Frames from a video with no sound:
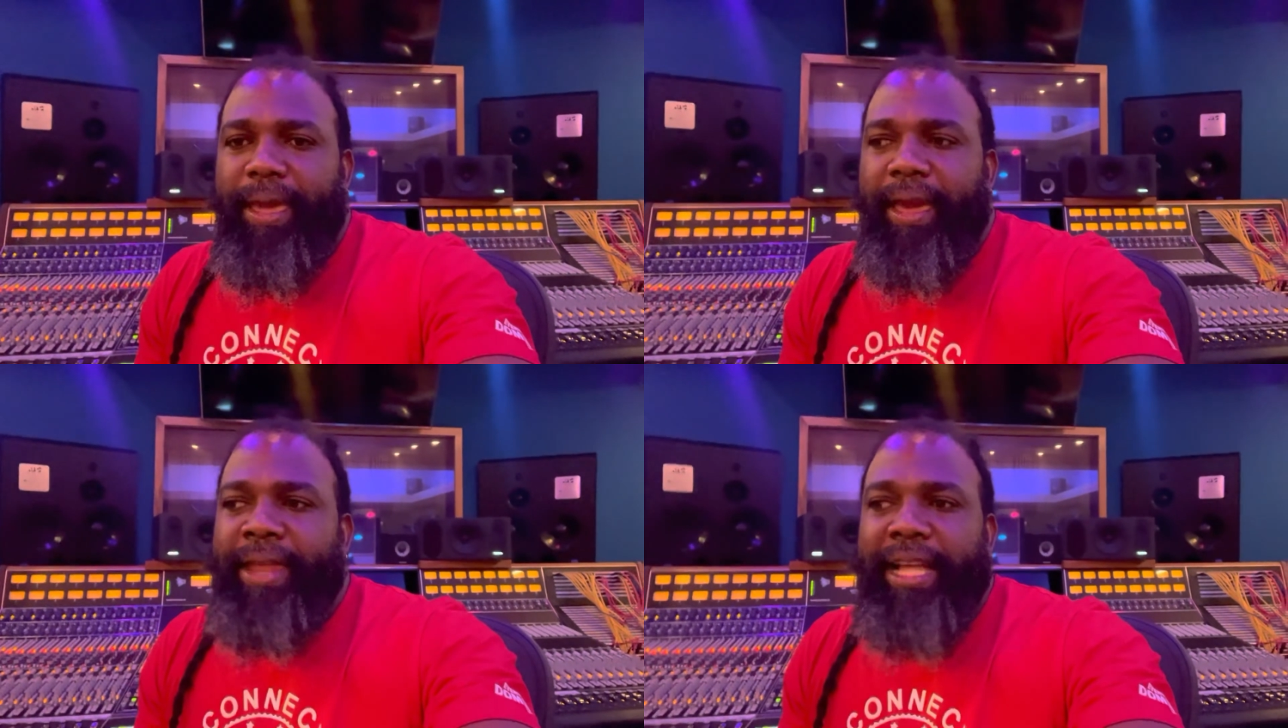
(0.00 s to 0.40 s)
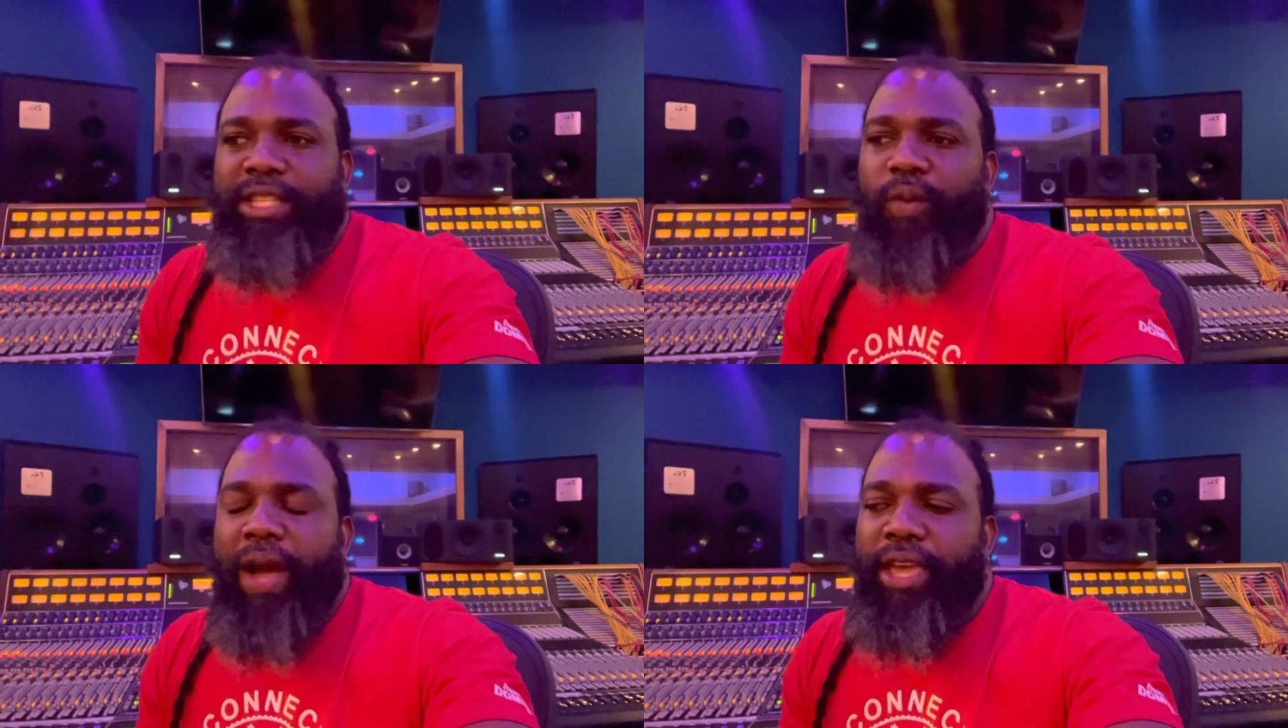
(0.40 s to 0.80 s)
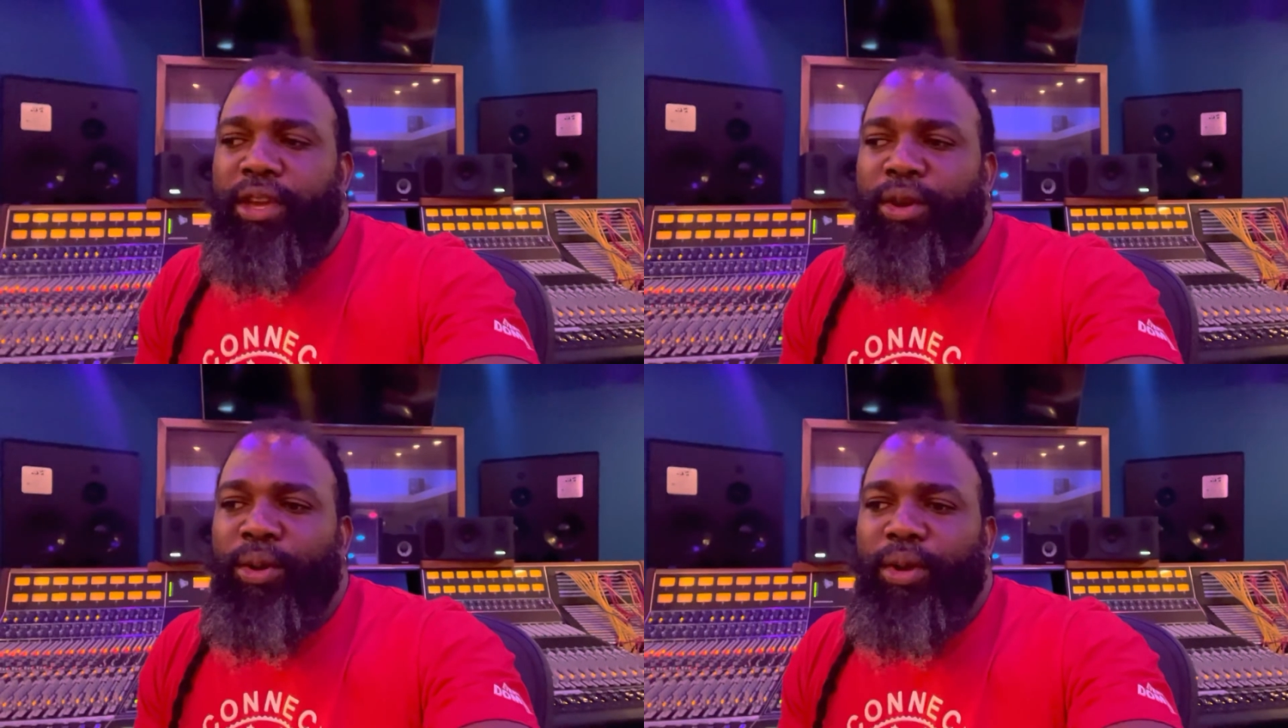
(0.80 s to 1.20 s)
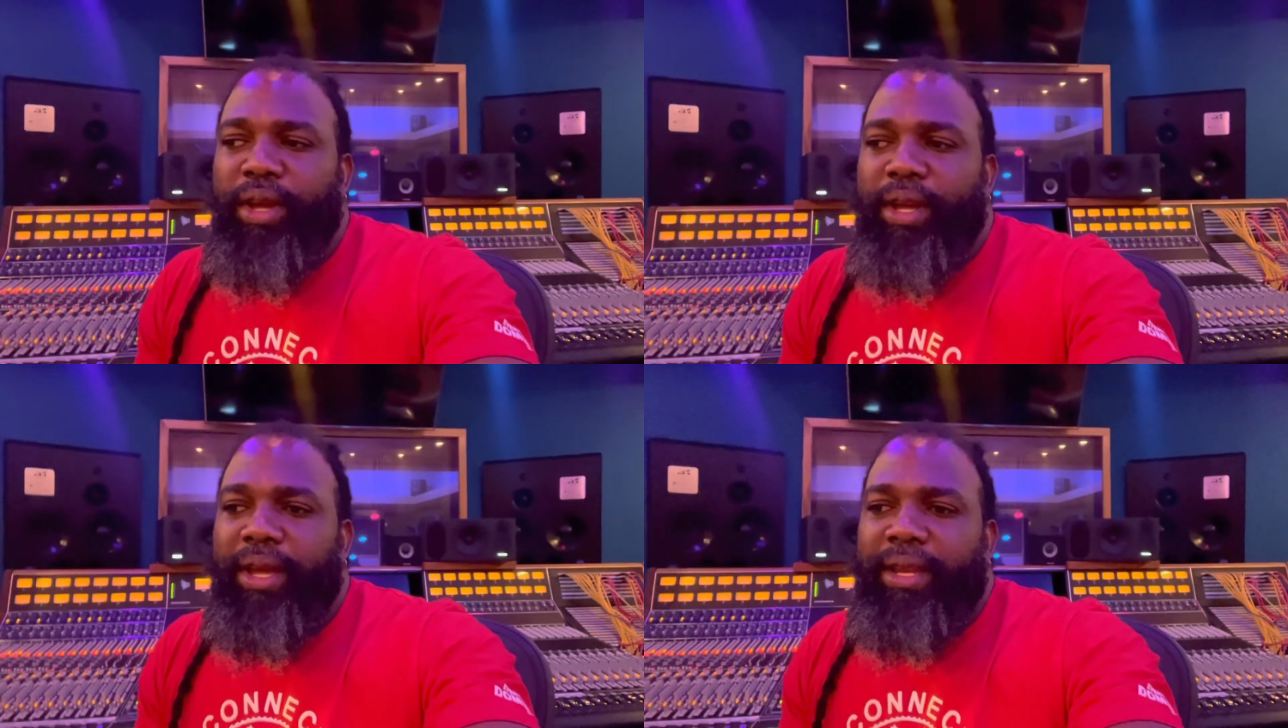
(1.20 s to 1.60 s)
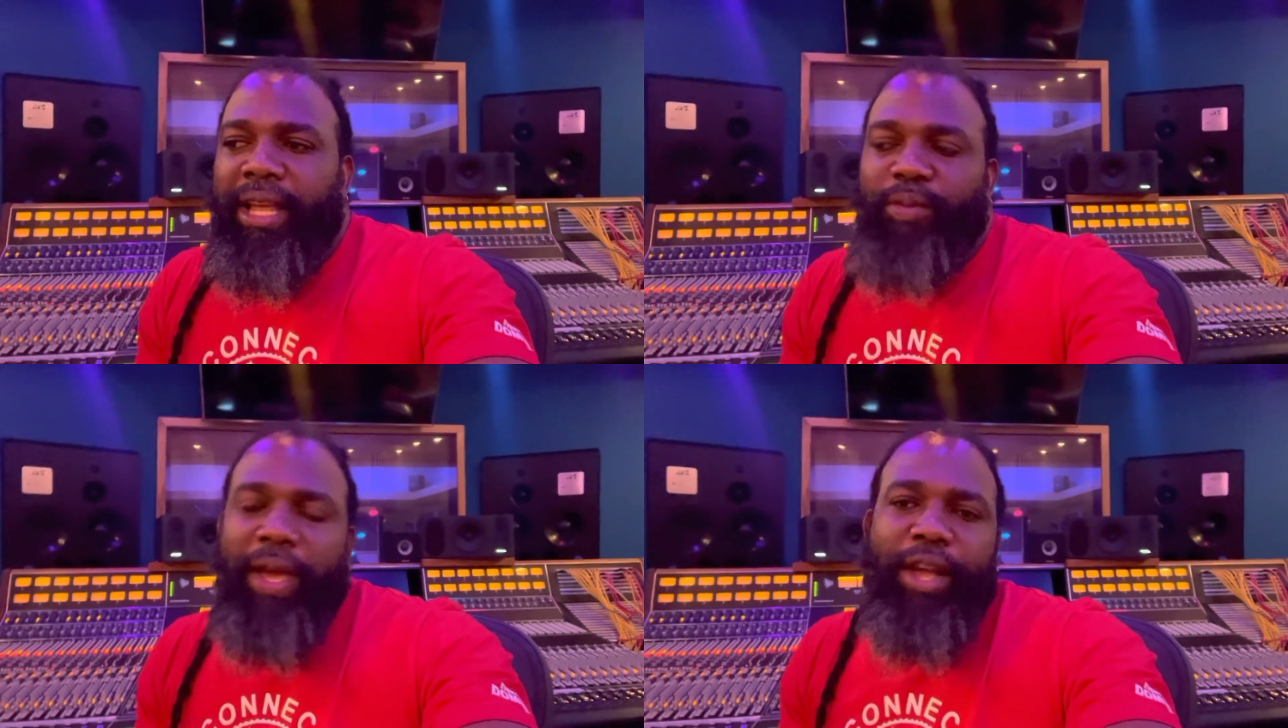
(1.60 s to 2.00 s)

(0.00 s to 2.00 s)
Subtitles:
And that's why, you know, that's why